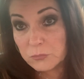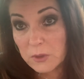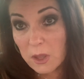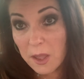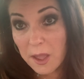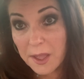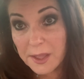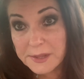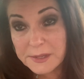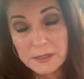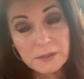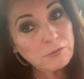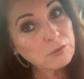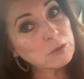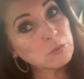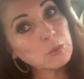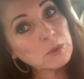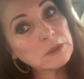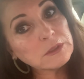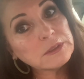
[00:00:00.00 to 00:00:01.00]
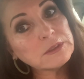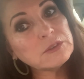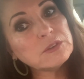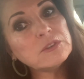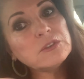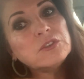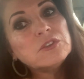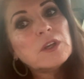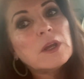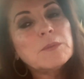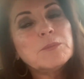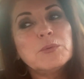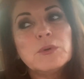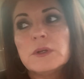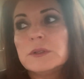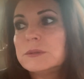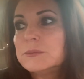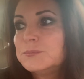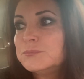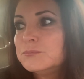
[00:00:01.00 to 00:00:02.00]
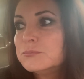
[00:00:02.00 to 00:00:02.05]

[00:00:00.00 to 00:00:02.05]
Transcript: Hi, everyone. This is Deborah.